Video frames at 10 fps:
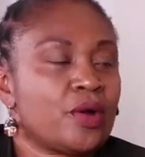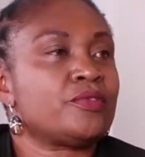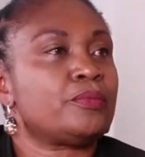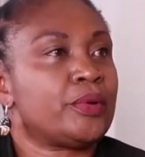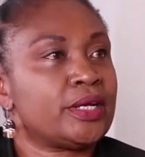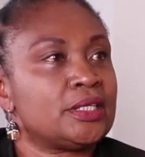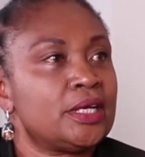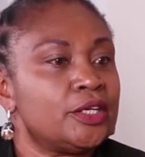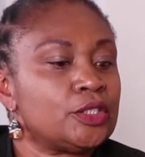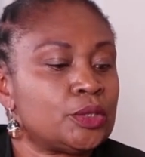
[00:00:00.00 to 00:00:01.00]
you have a
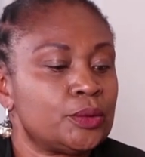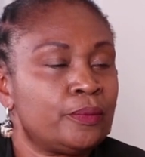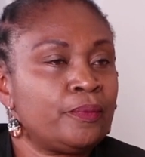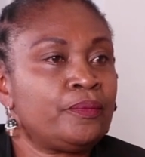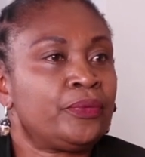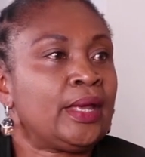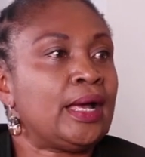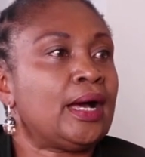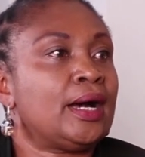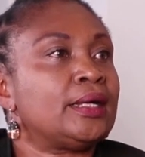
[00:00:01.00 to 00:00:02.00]
pressing issue
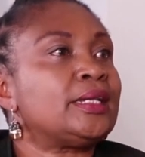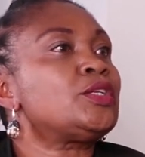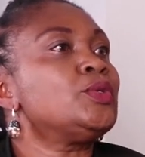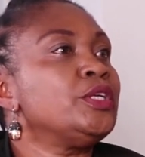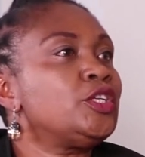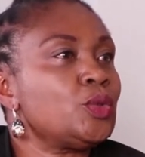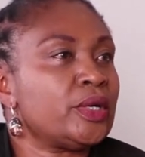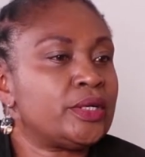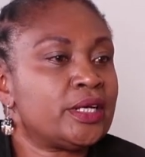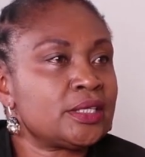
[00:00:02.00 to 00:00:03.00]
uh, that you need to
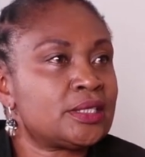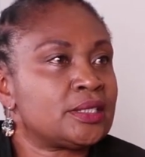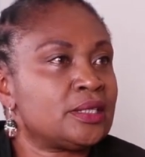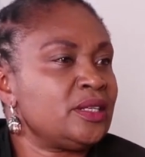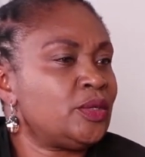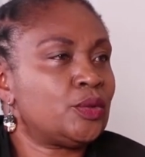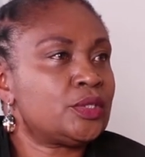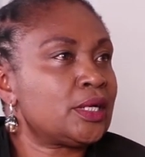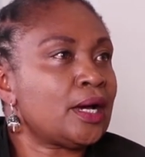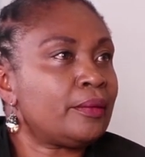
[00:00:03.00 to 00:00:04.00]
address,
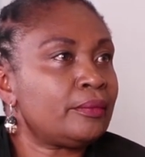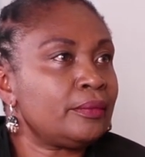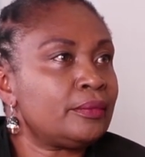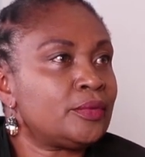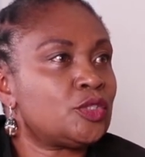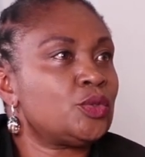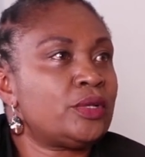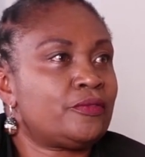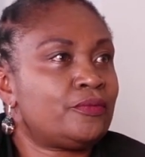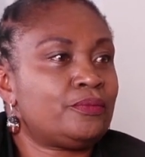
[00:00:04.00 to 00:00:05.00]
don't come to
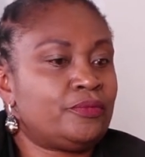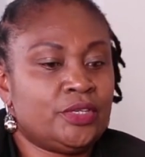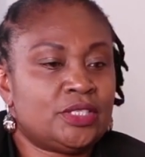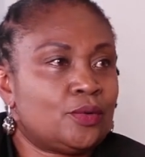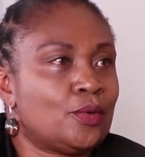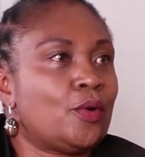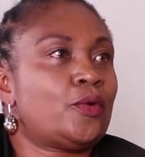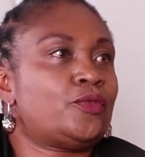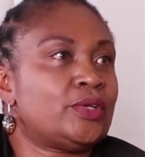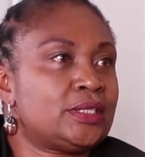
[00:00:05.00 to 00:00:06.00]
the physical
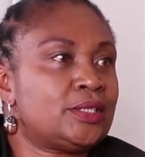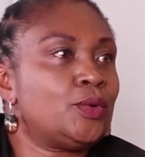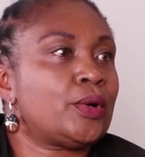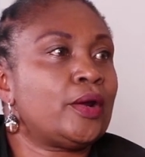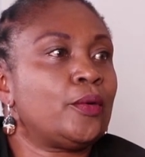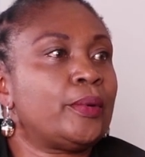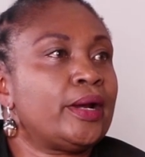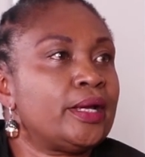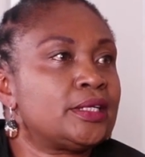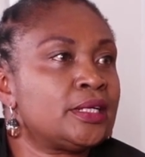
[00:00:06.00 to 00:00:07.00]
office, you can
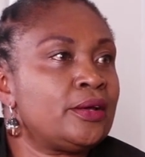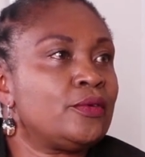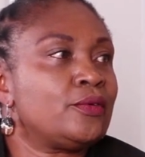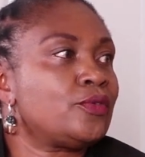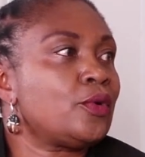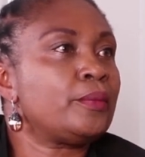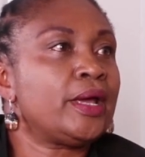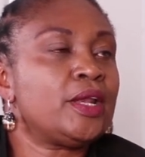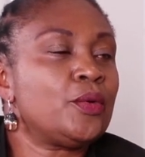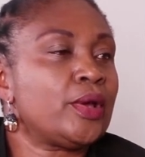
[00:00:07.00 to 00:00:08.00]
operate from
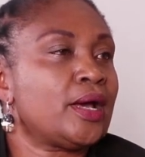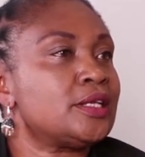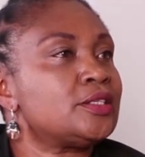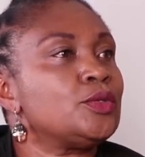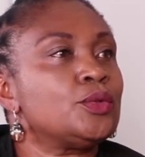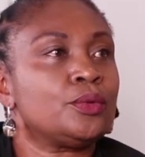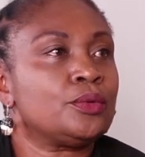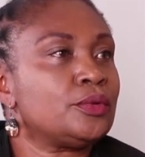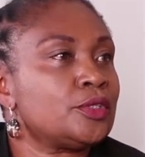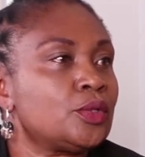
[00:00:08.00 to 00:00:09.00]
anywhere as you
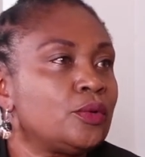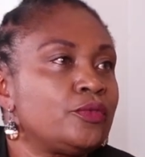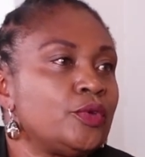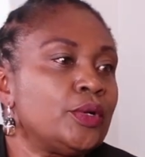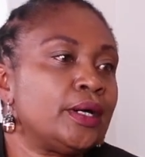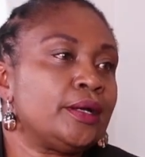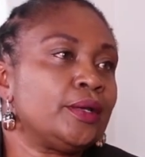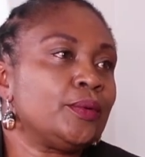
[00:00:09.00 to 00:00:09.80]
solve your,